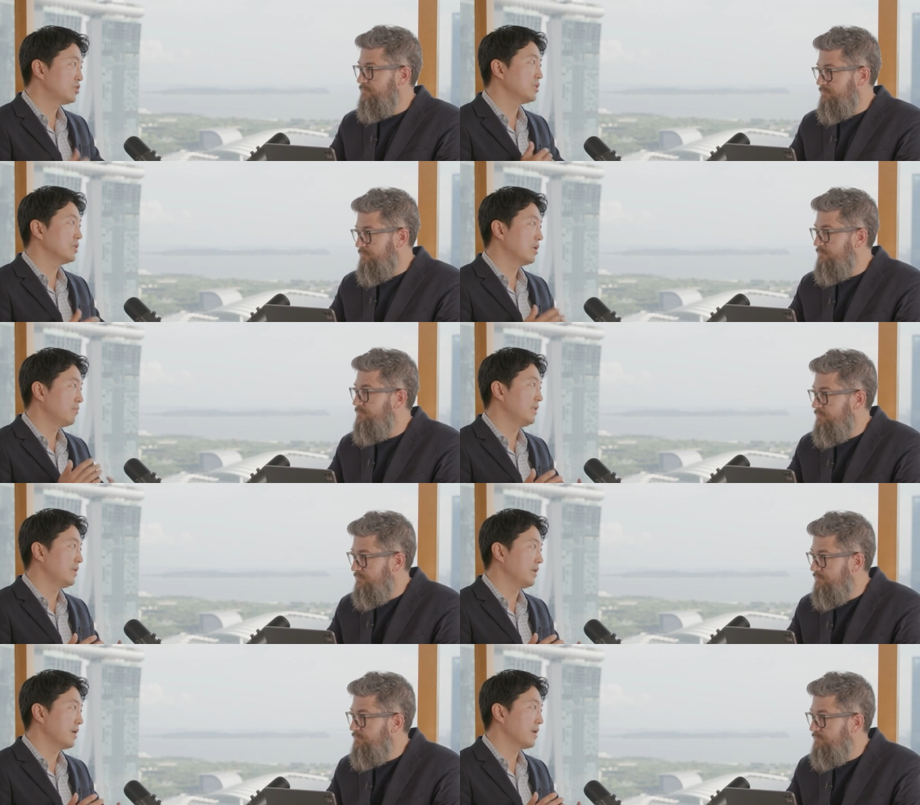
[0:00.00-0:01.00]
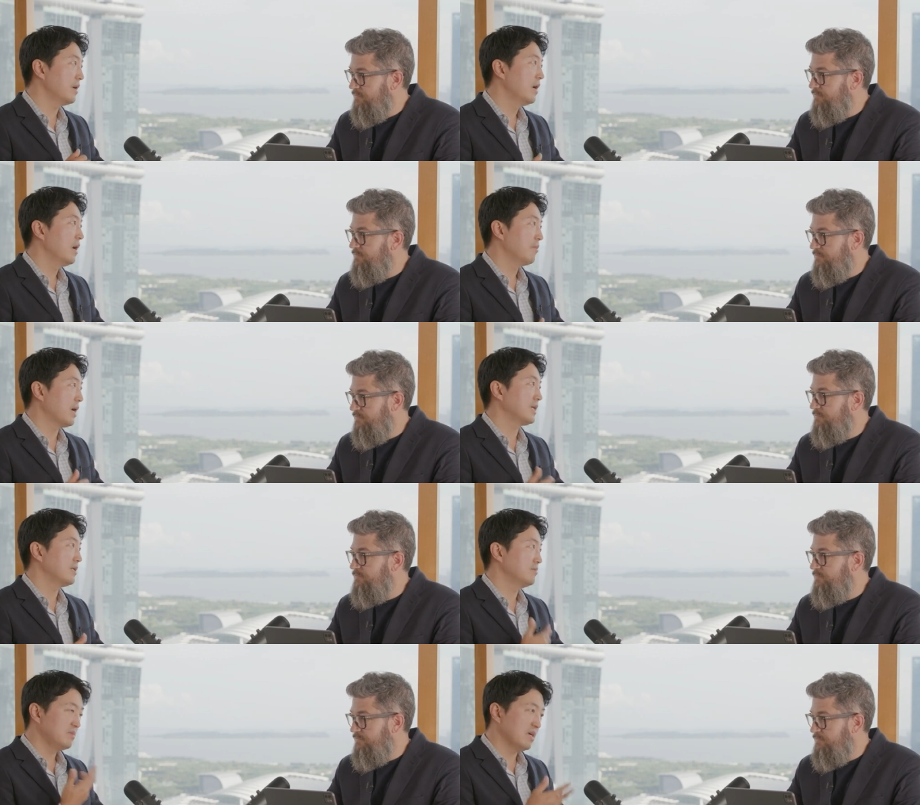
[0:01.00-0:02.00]
Speaker 1: still up in the air, but I
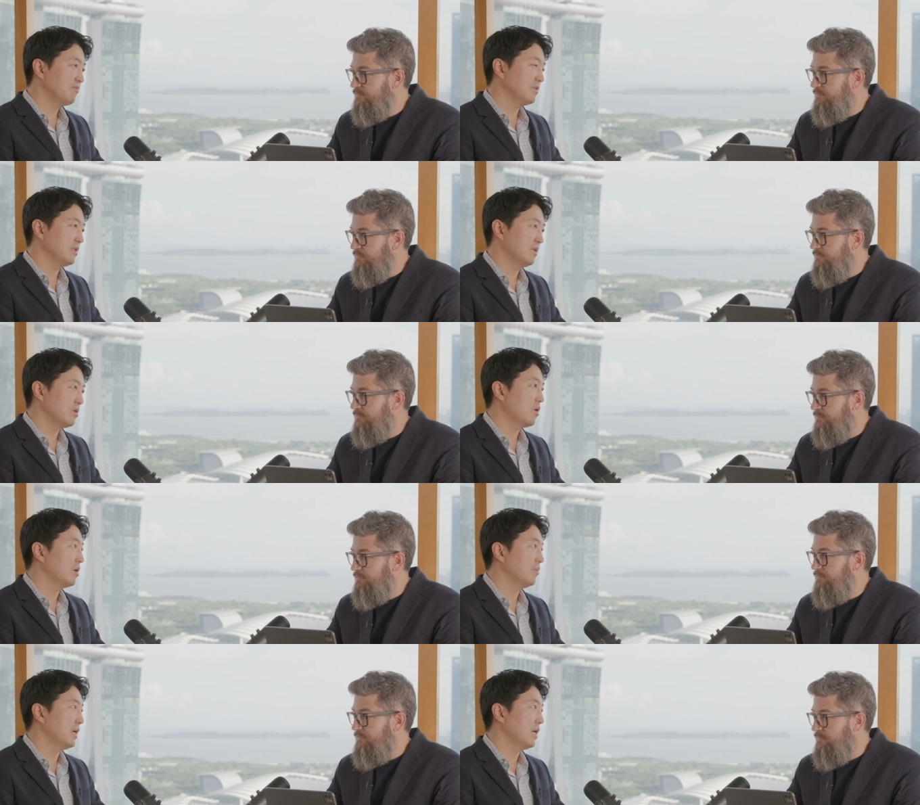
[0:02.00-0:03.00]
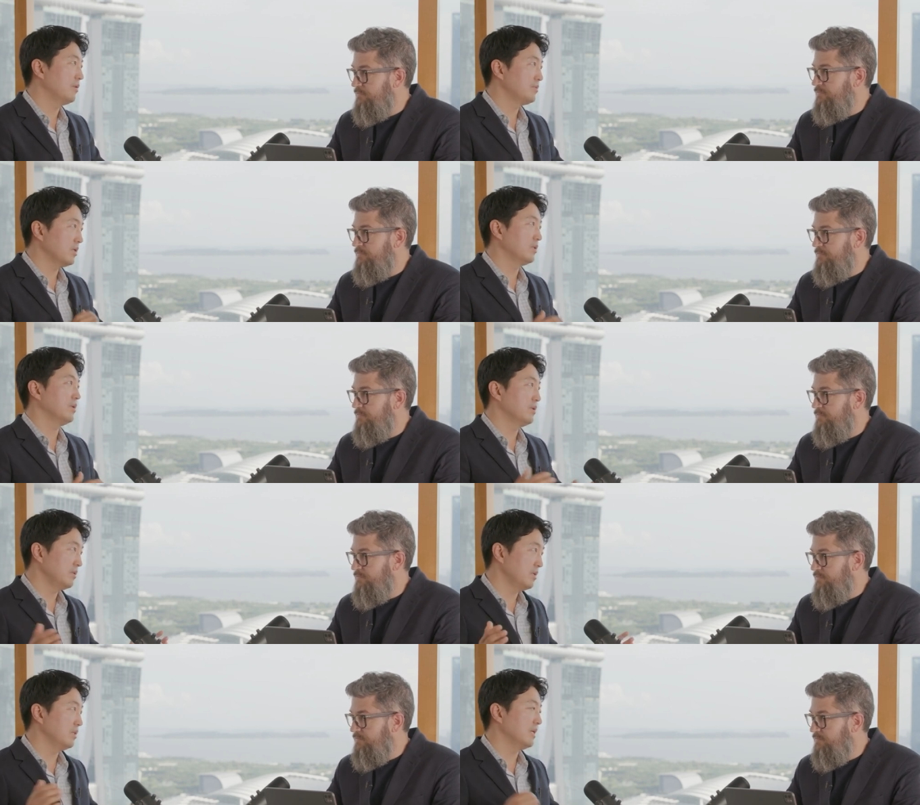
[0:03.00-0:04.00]
can definitely talk about the,
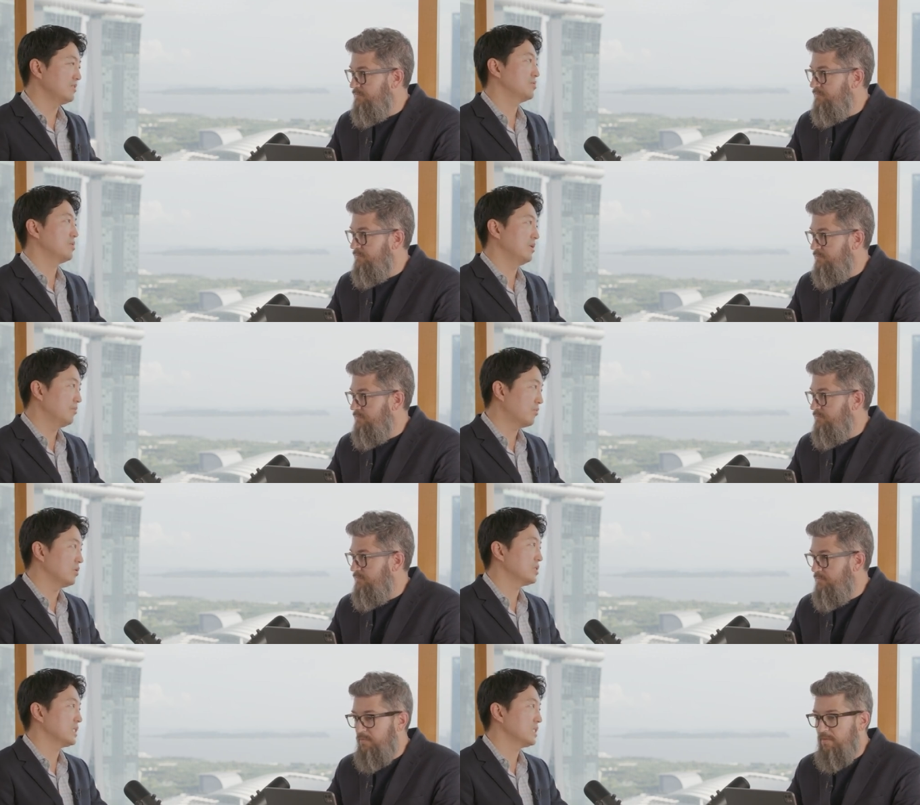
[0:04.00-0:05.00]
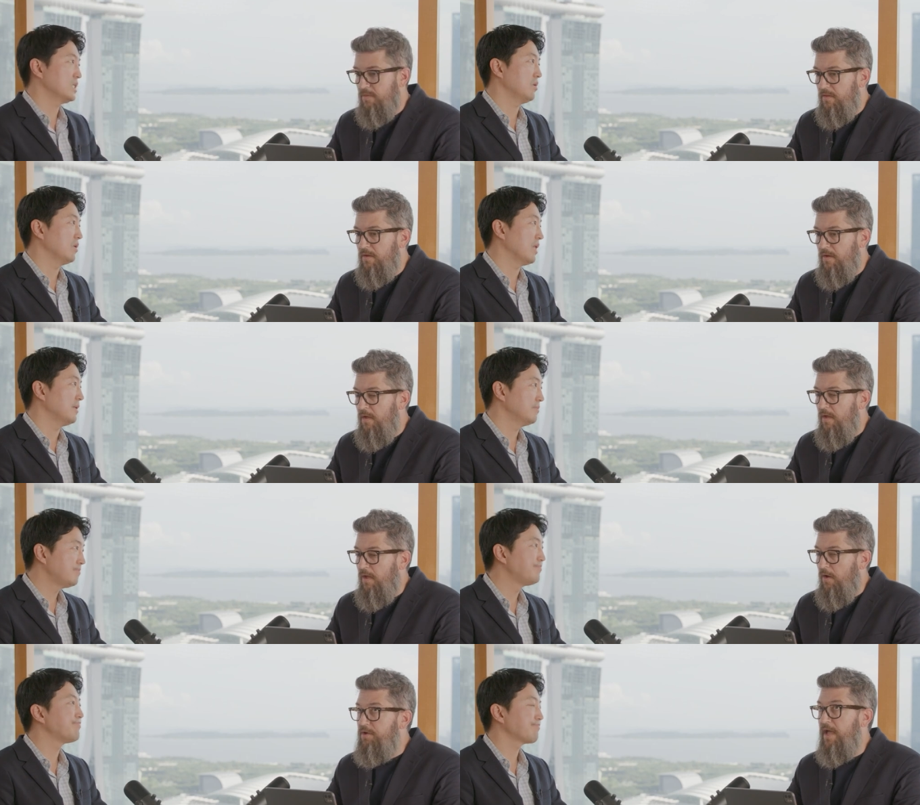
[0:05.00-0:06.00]
the legislative process and all that.
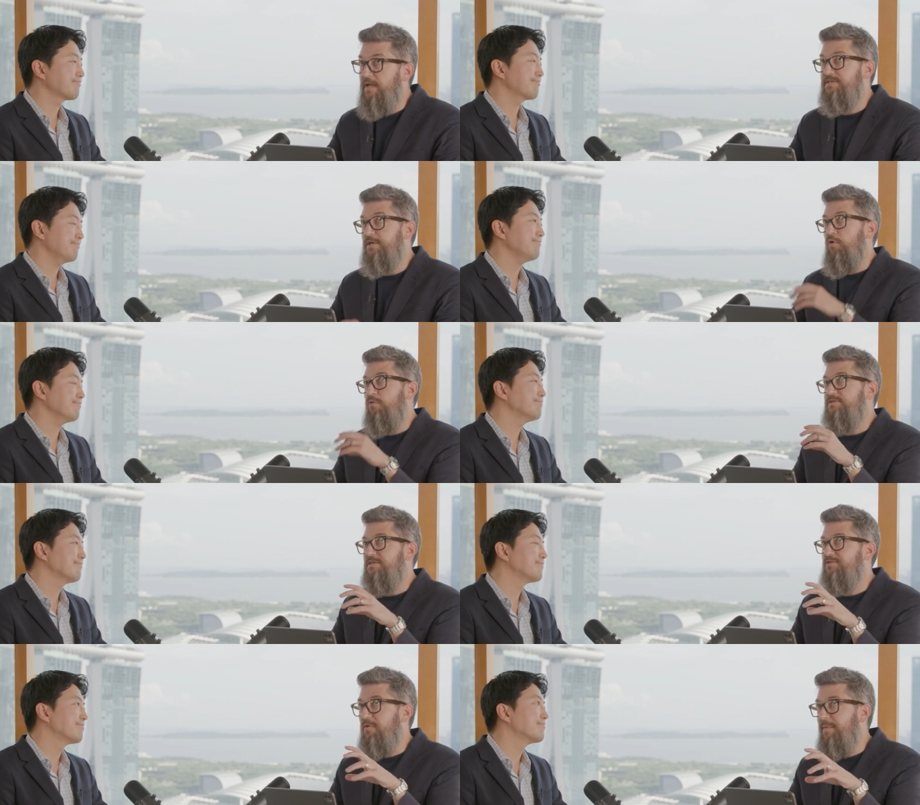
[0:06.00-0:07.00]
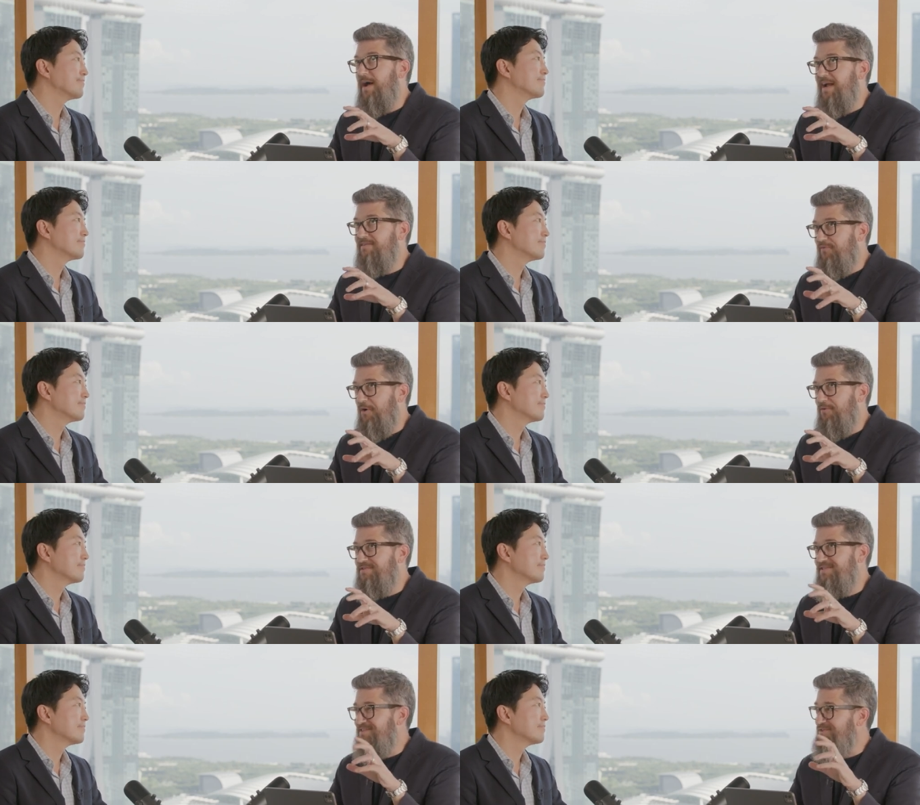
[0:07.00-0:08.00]
Speaker 2: Okay, so just to remind
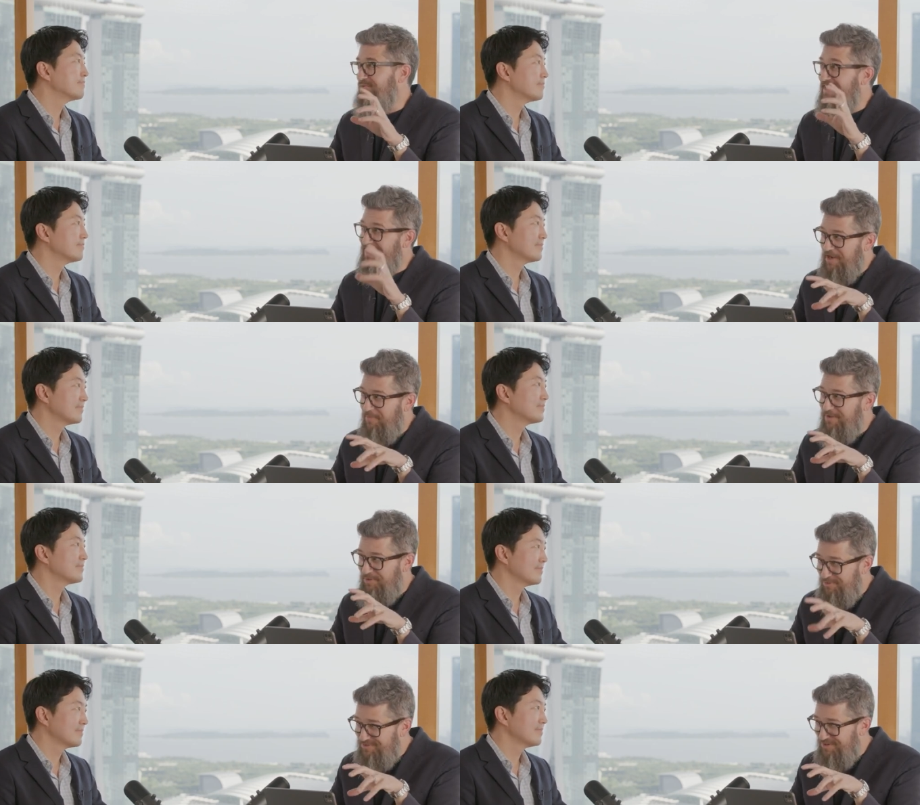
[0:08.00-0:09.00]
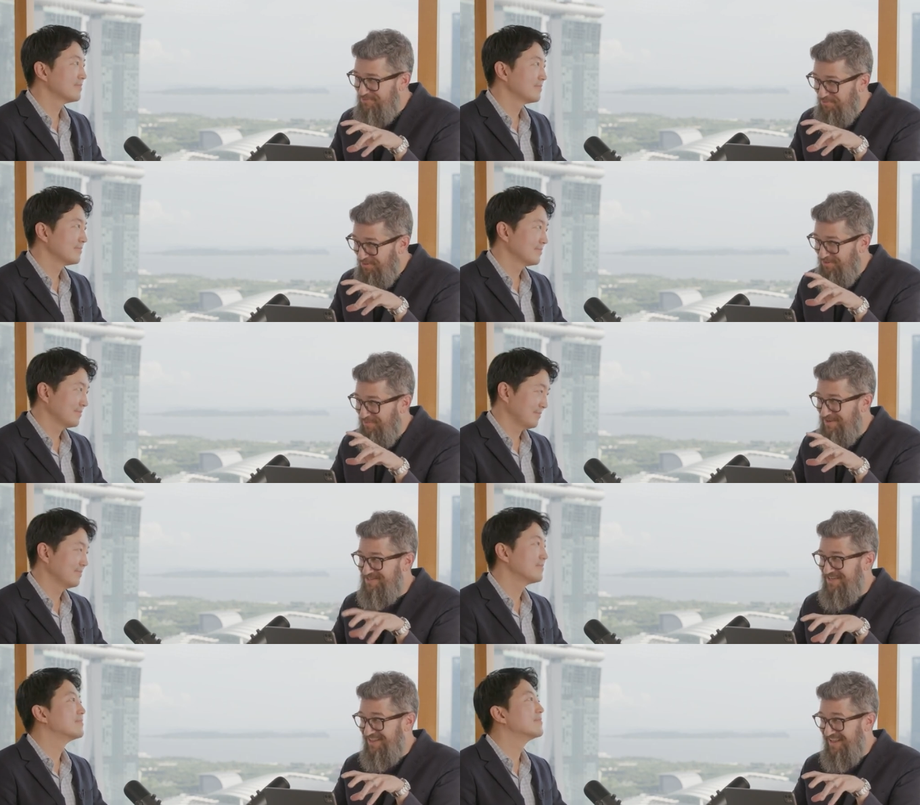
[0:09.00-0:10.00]
folks that so the income inclusion rule
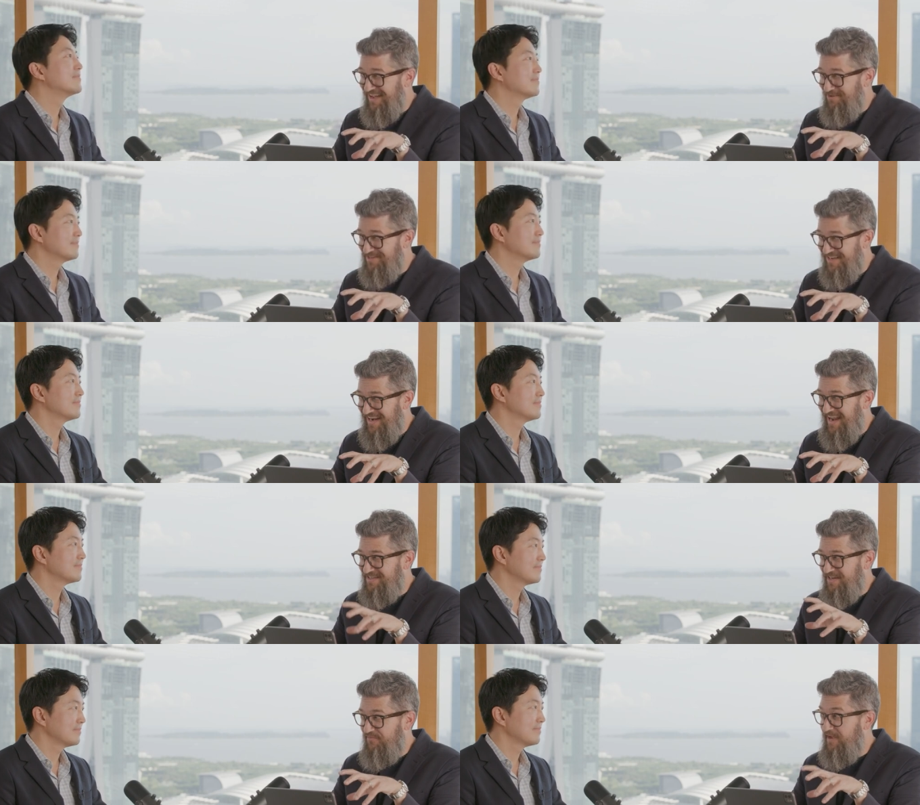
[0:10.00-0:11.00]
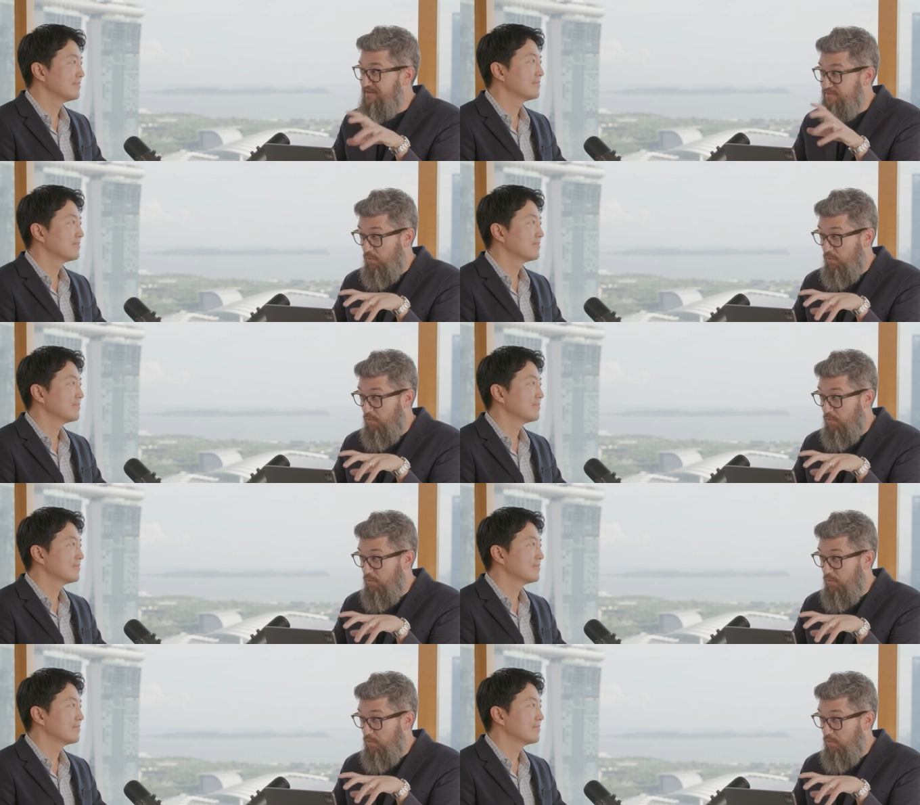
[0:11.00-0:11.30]
was was enacted effective